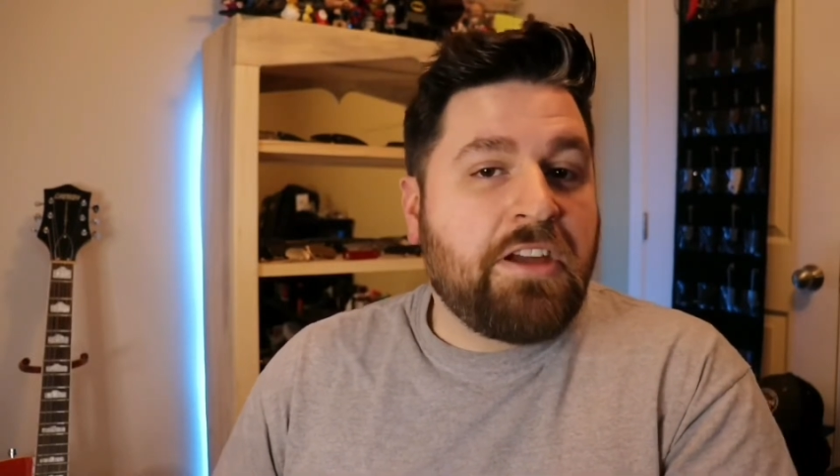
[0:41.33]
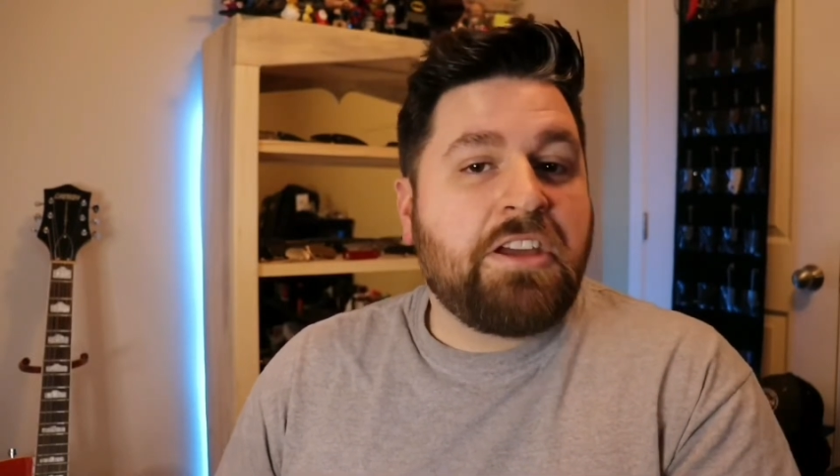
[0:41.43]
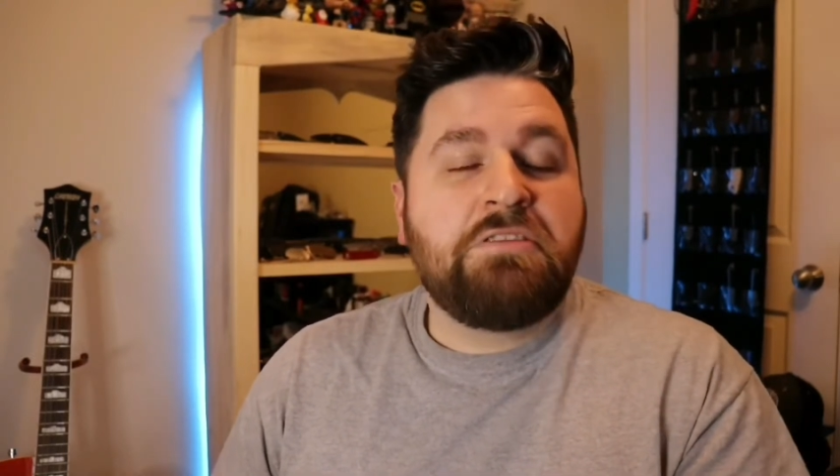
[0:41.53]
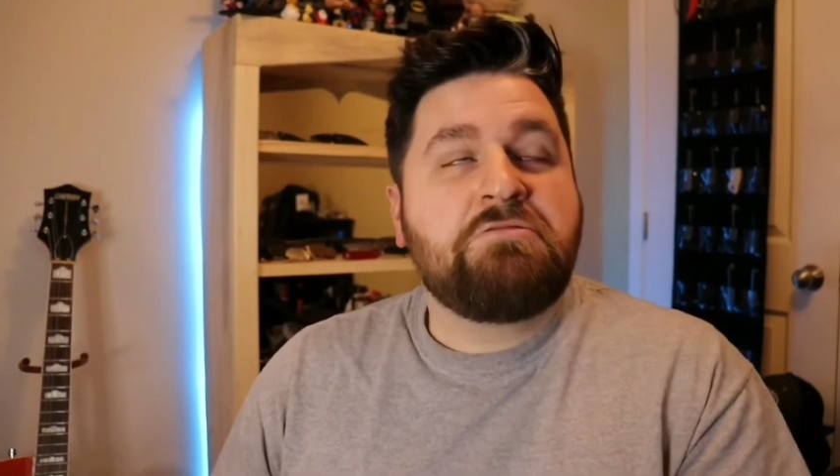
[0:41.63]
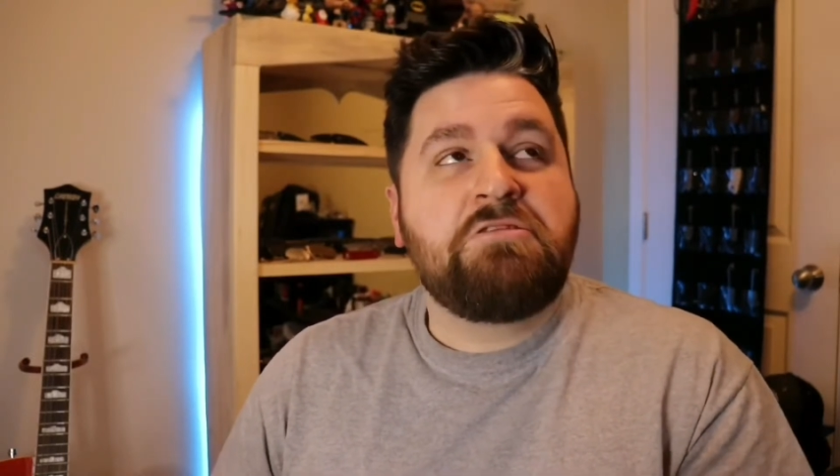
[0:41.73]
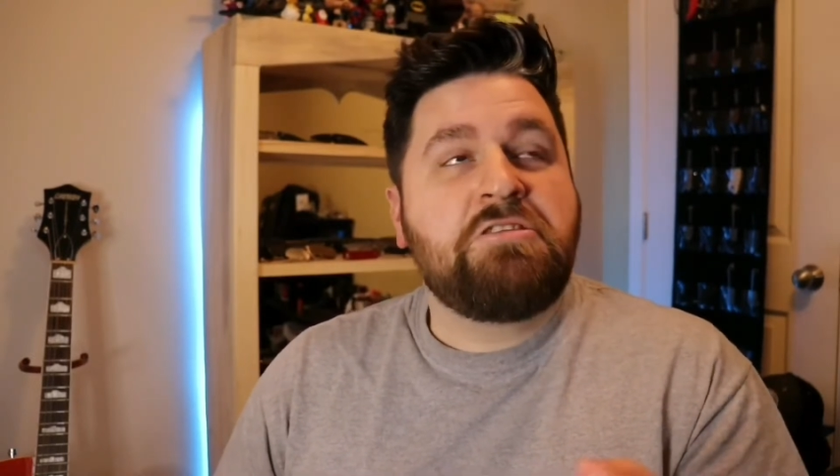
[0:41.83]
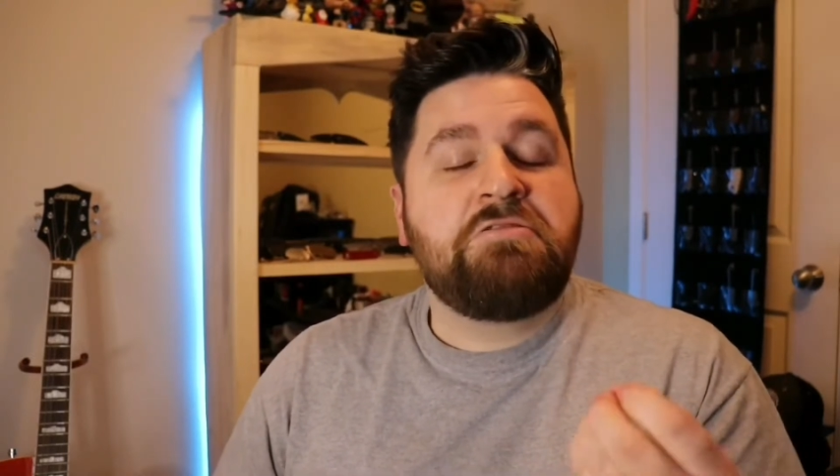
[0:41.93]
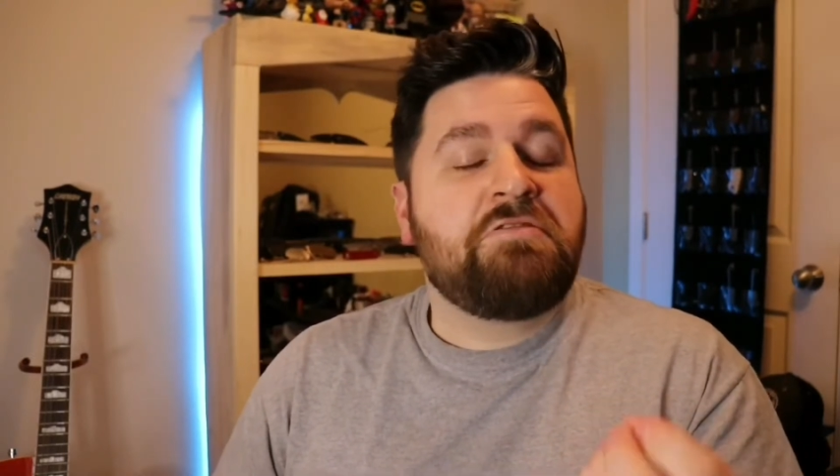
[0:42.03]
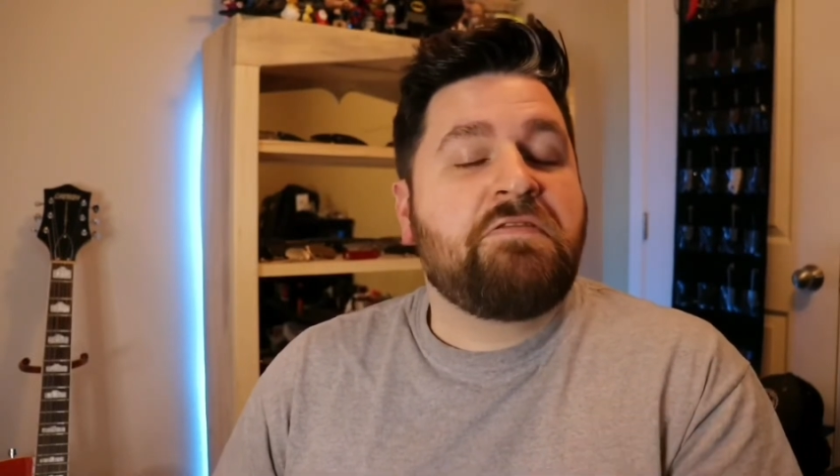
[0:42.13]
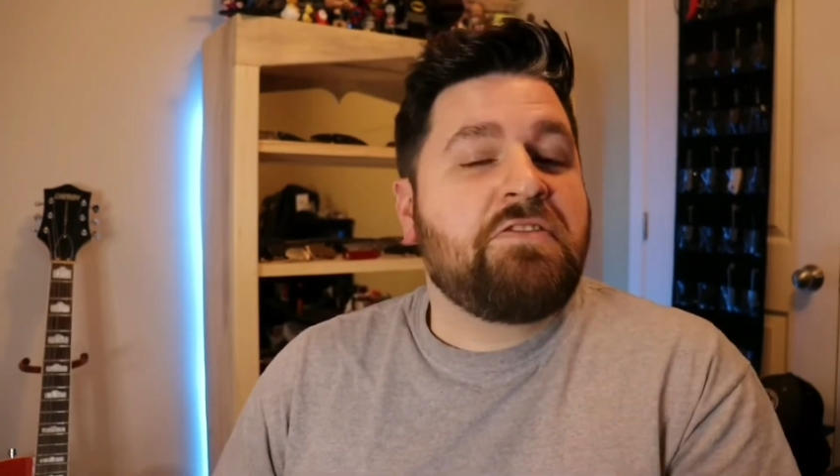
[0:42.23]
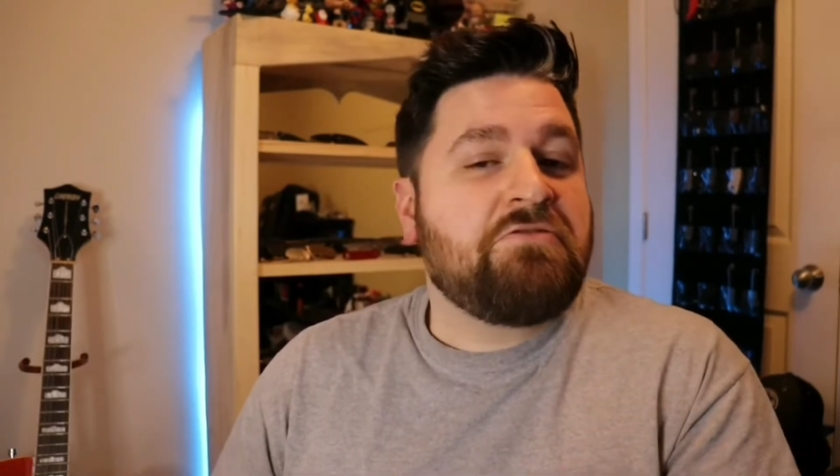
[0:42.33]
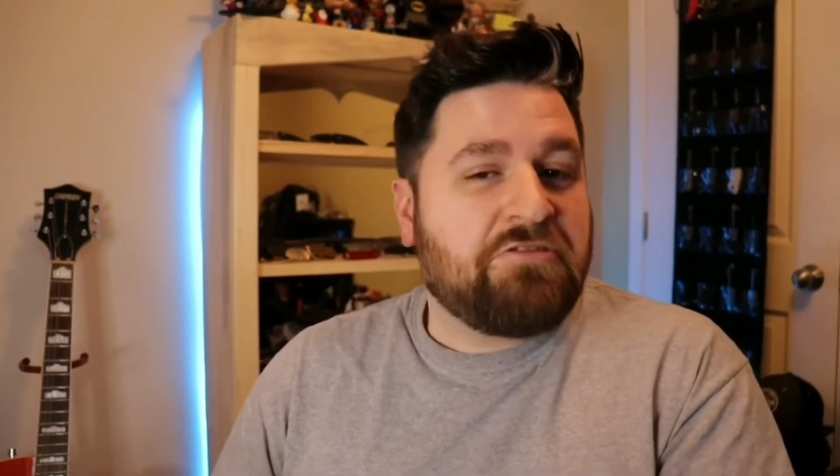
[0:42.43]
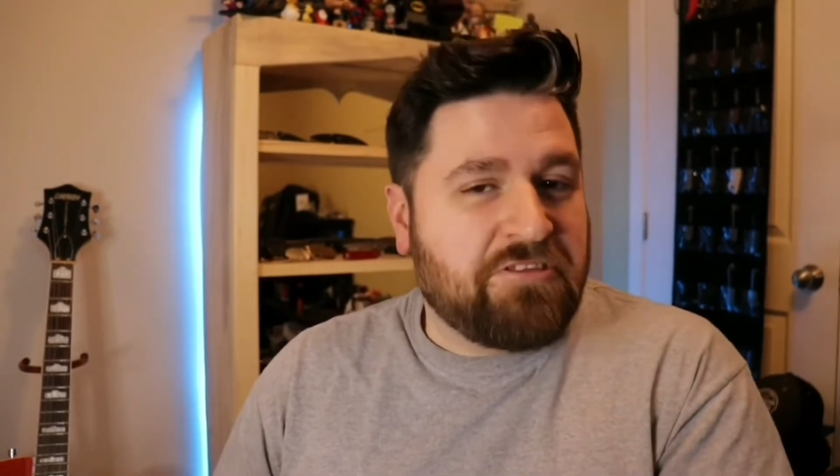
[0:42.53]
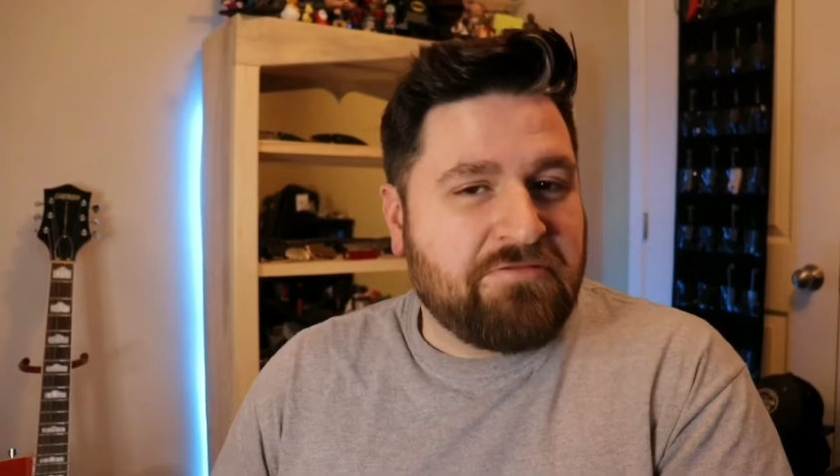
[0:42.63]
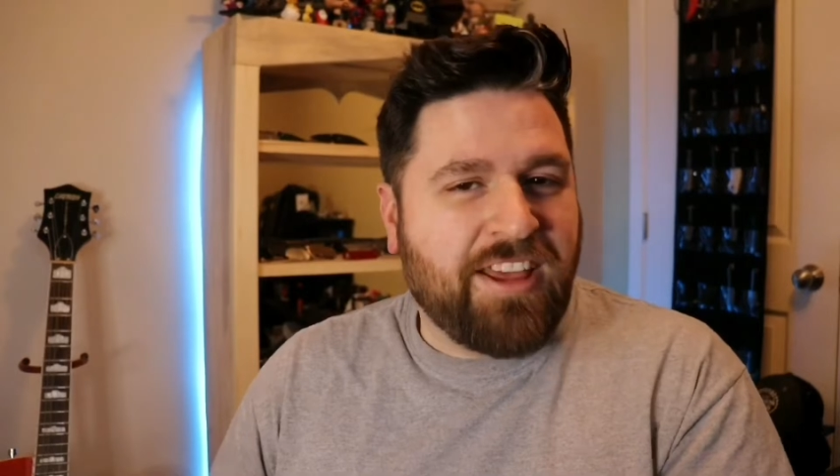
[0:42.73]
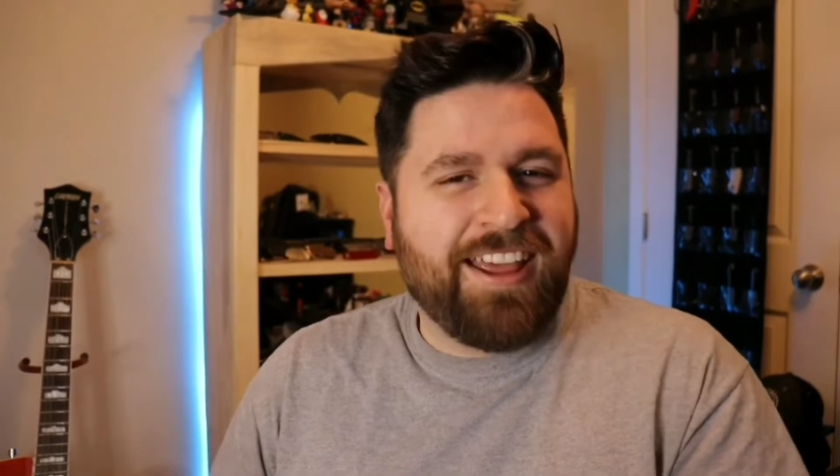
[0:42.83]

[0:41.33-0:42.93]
I couldn't refuse.